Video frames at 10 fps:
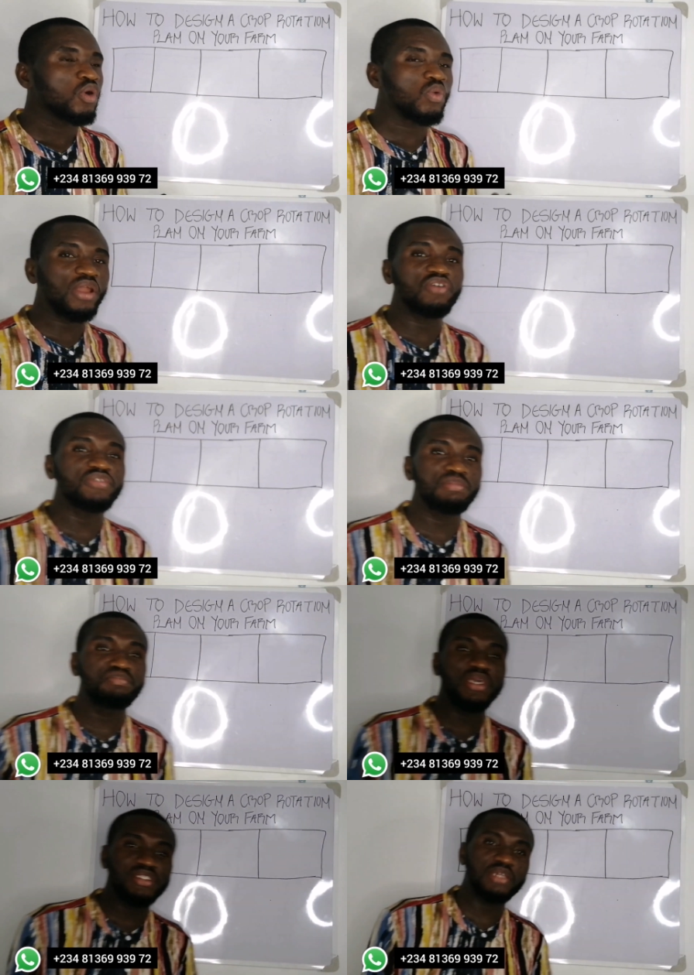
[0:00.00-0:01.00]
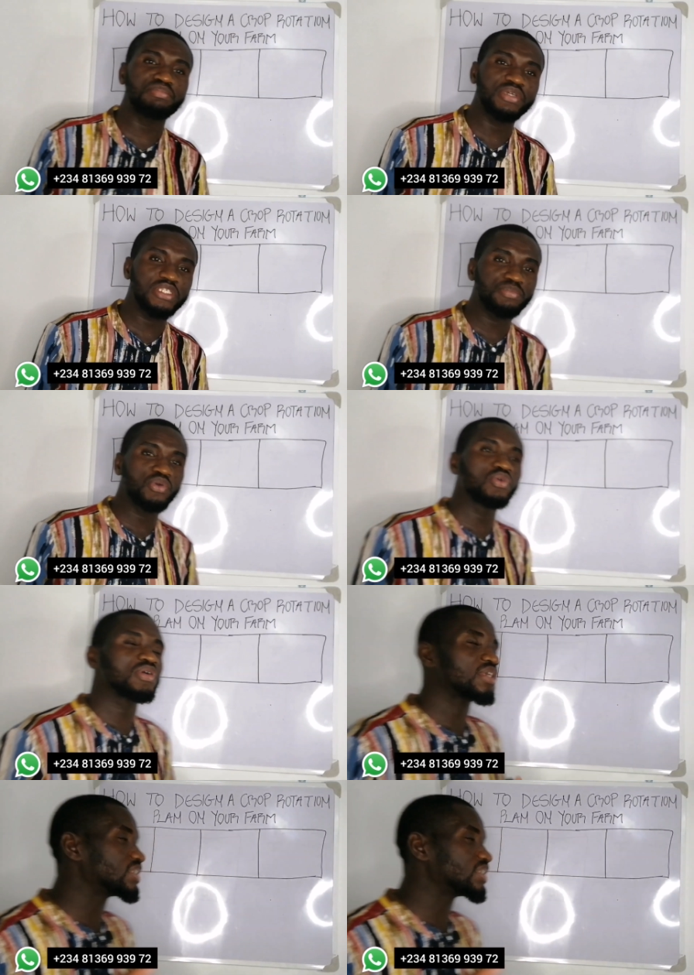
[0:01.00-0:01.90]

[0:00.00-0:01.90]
One of the basic principle is